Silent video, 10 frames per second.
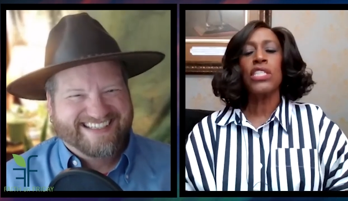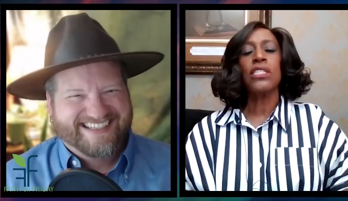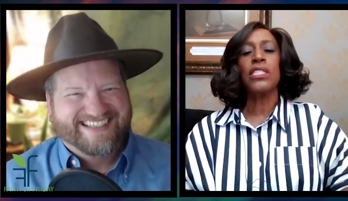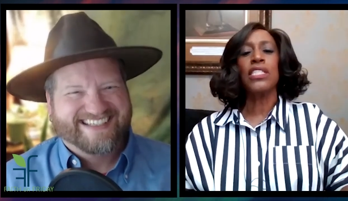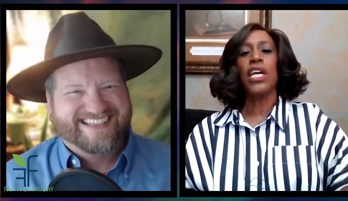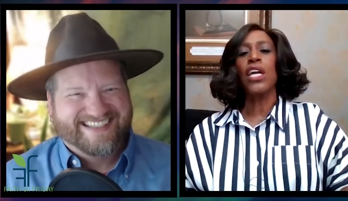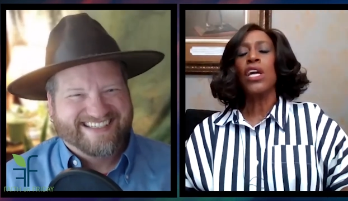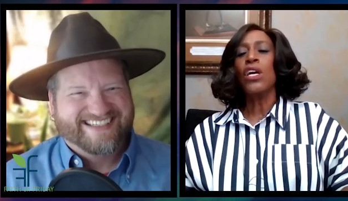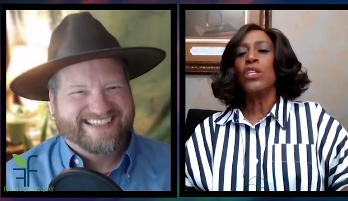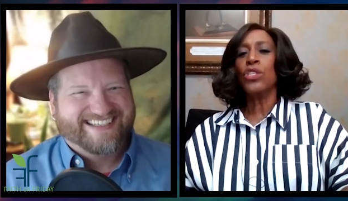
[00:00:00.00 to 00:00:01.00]
Speaker 1: G-
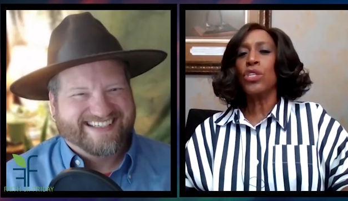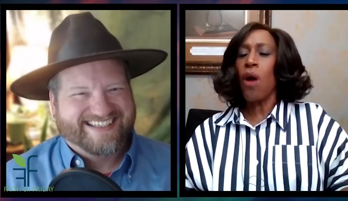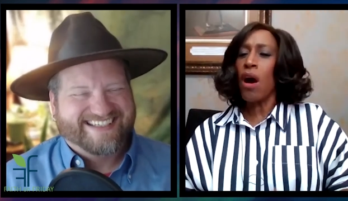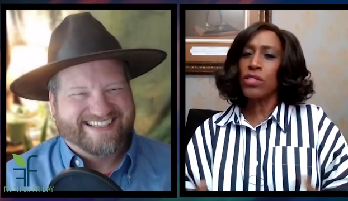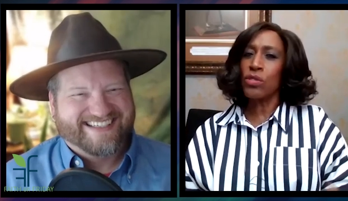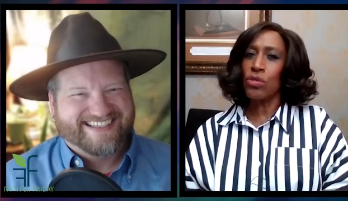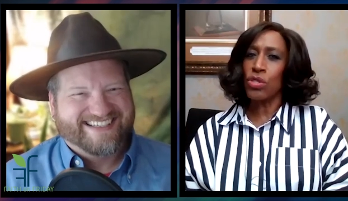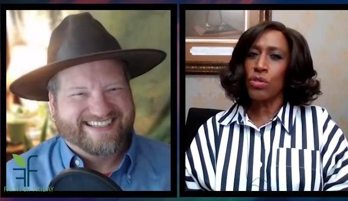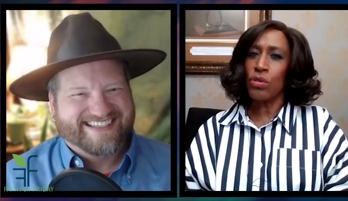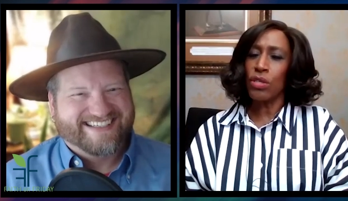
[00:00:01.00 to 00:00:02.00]
CJ, do you
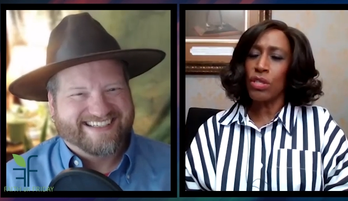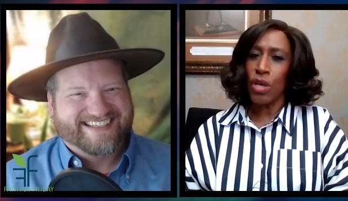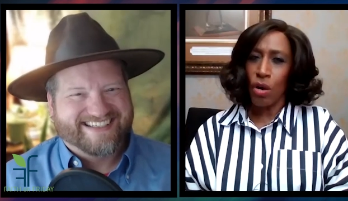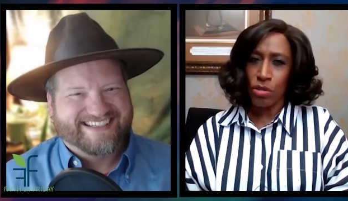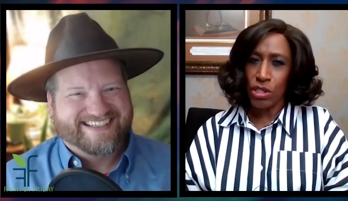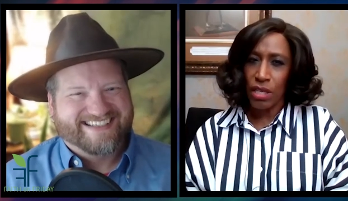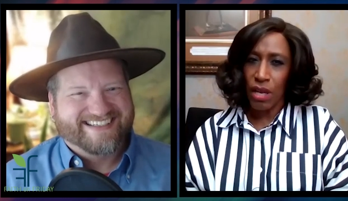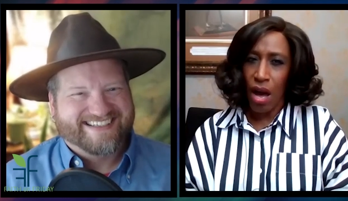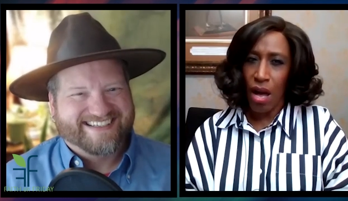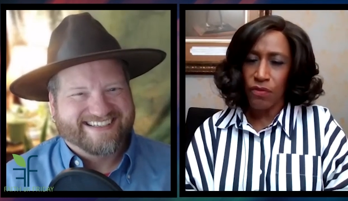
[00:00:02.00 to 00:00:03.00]
also do
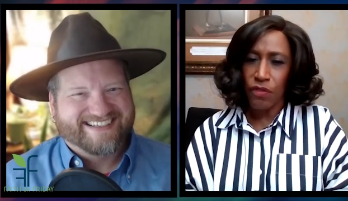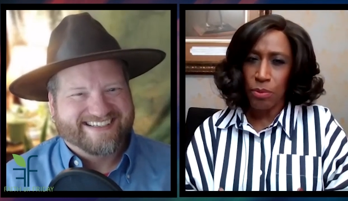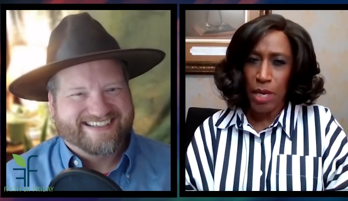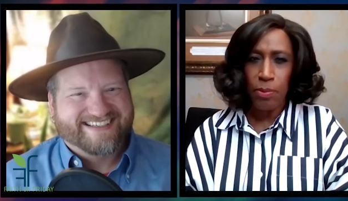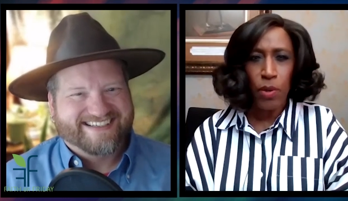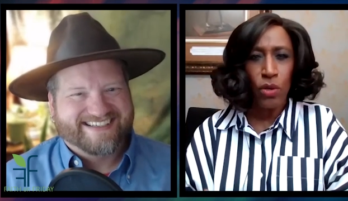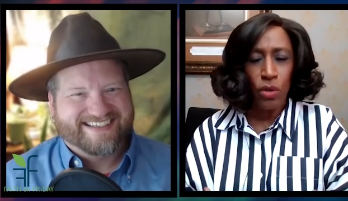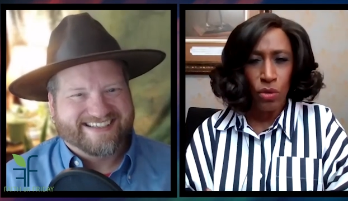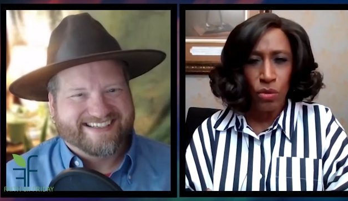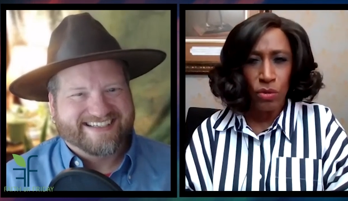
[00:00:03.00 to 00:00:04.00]
coaching uh, for
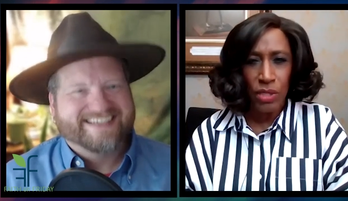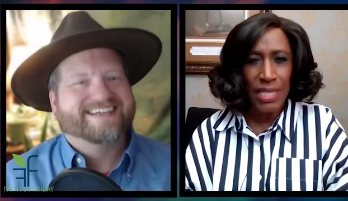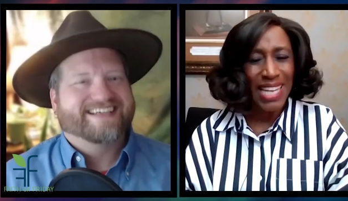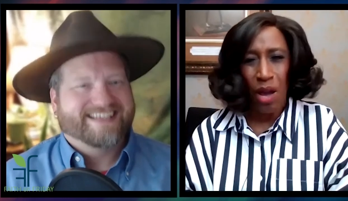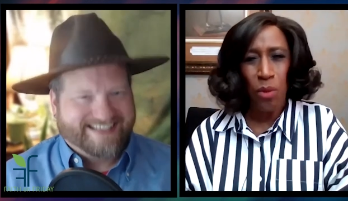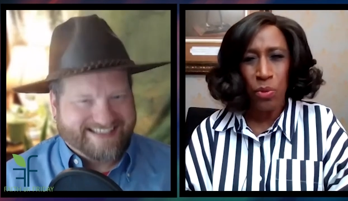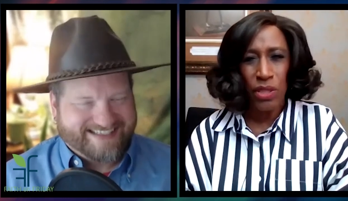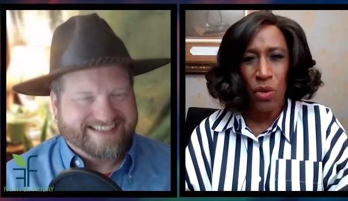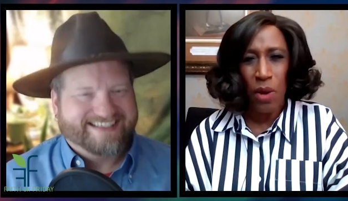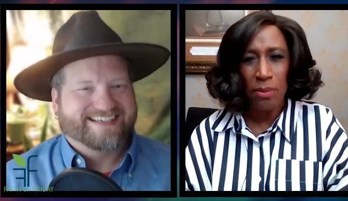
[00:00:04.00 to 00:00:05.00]
people who need
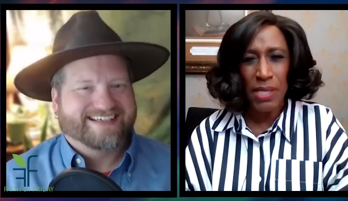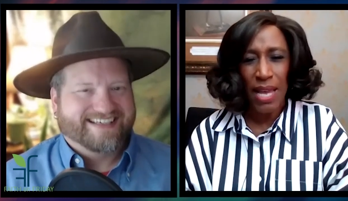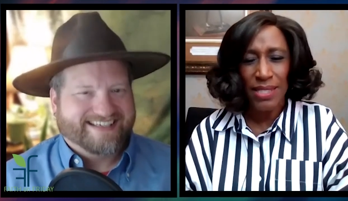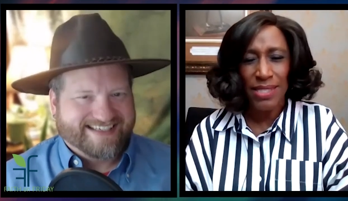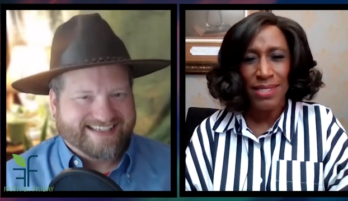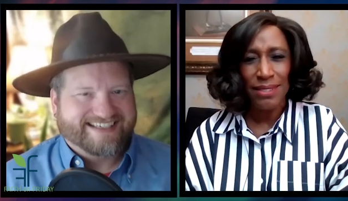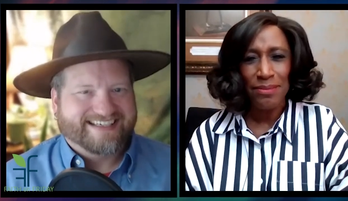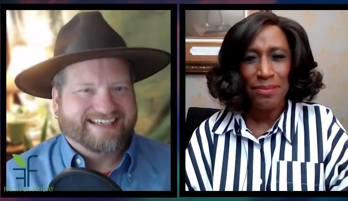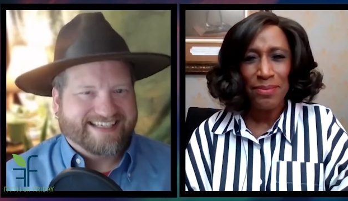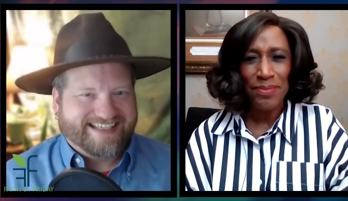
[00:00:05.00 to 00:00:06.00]
help with their websites?
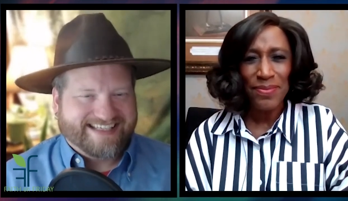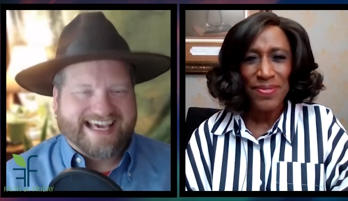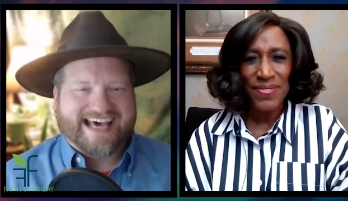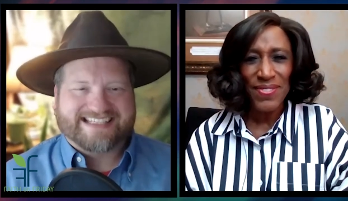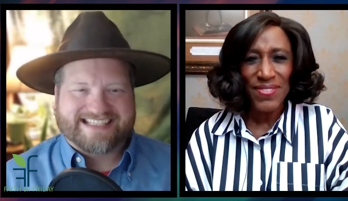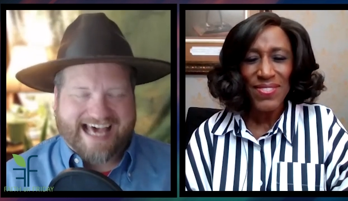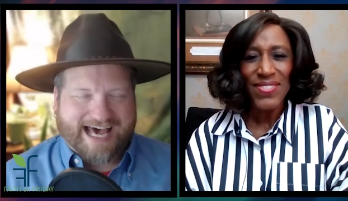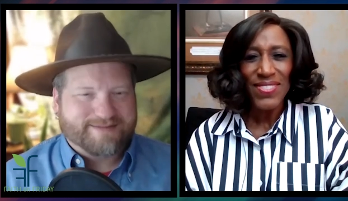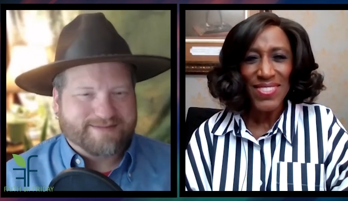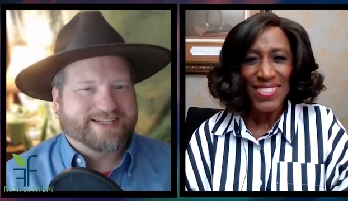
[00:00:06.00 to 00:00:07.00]
Speaker 2: Yes,
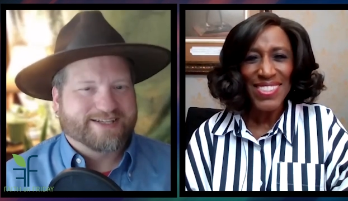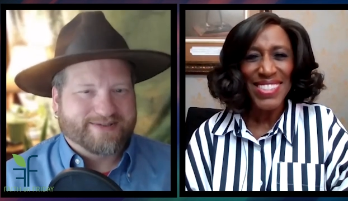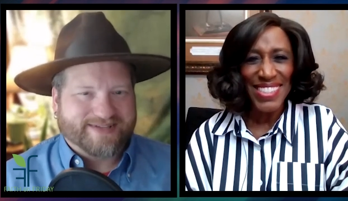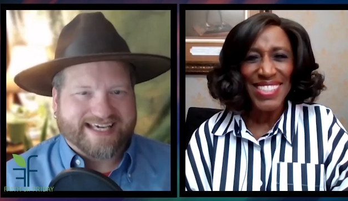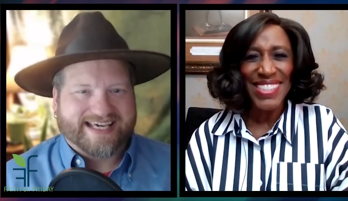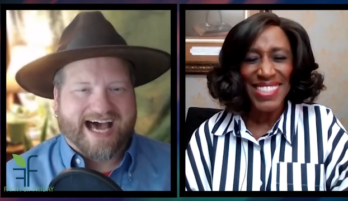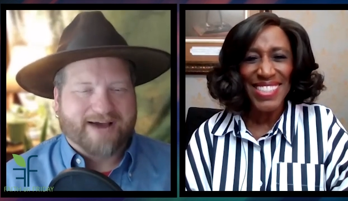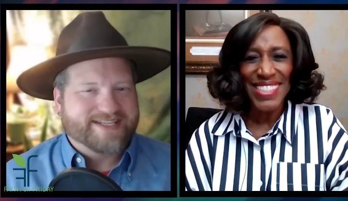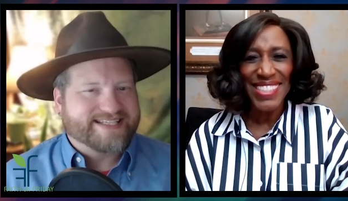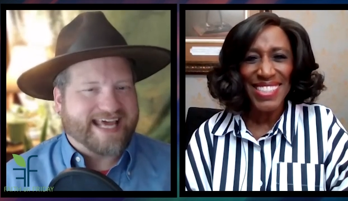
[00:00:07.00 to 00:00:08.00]
absolutely. I
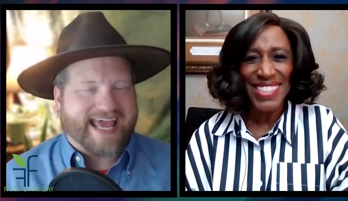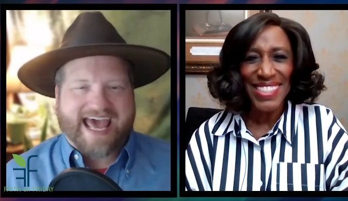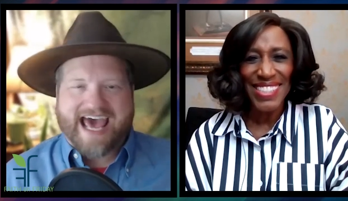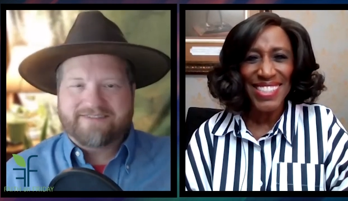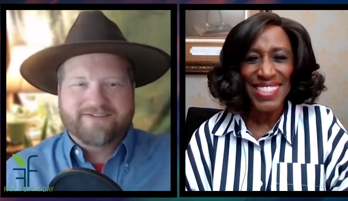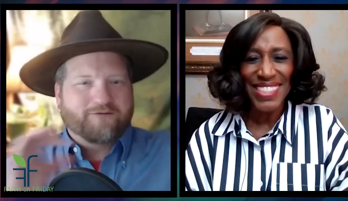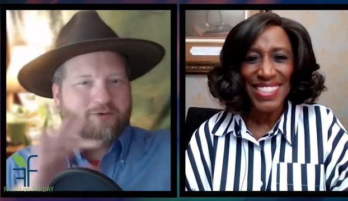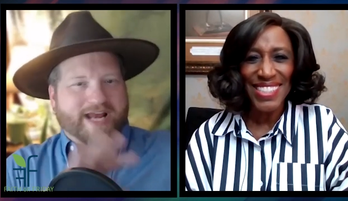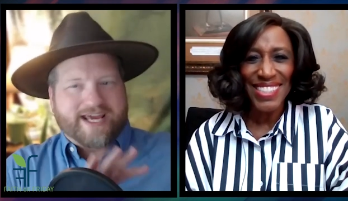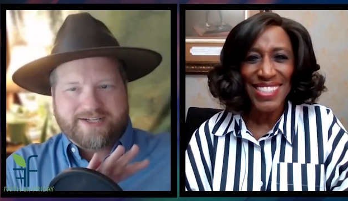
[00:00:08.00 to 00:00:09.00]
would say half of
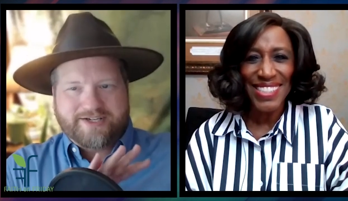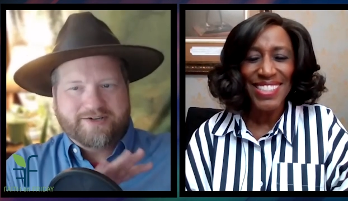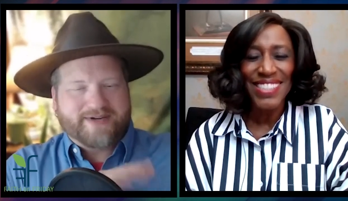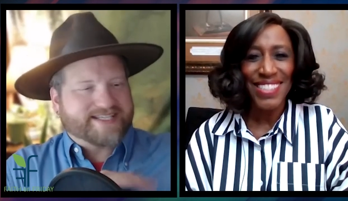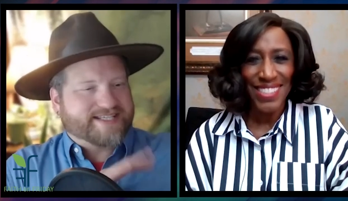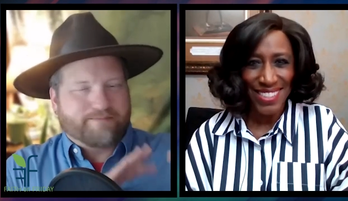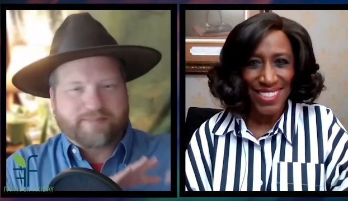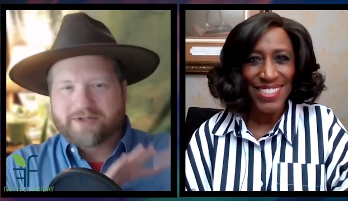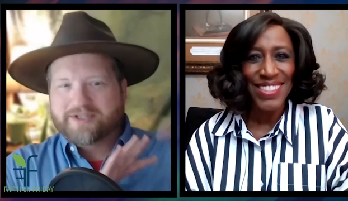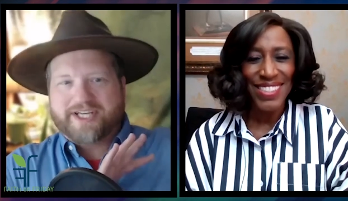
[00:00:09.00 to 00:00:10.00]
what I do is the
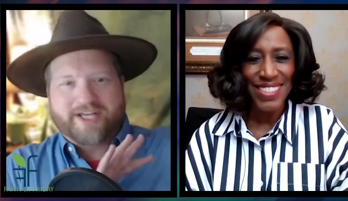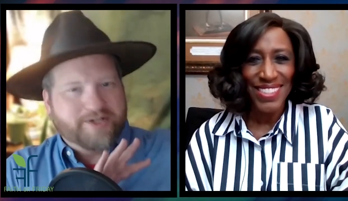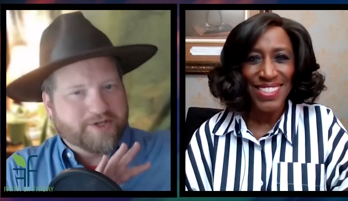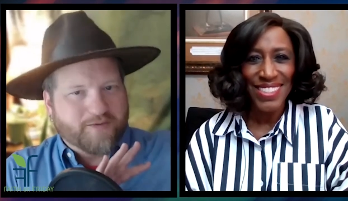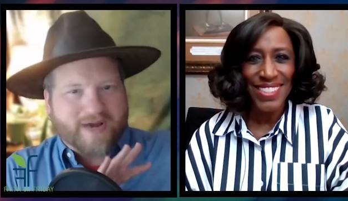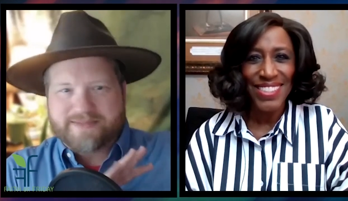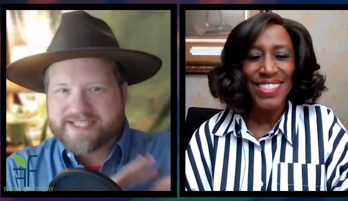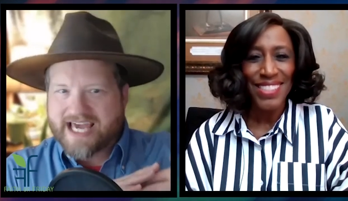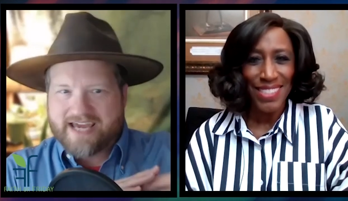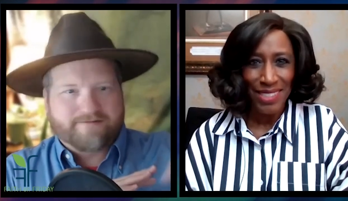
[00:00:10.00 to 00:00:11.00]
building a new
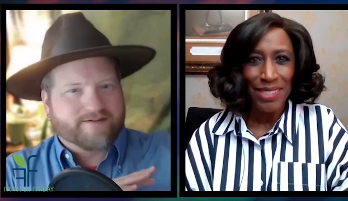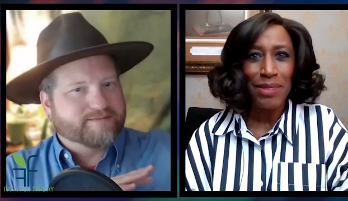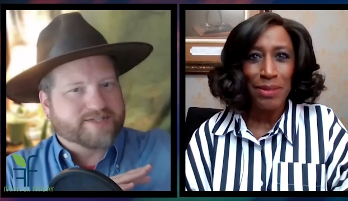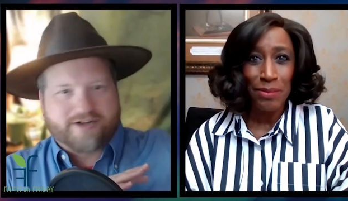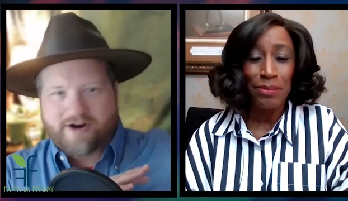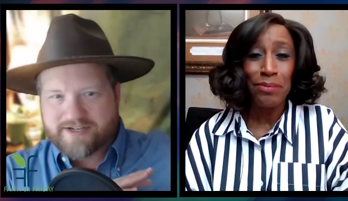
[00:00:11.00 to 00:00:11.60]
website from start to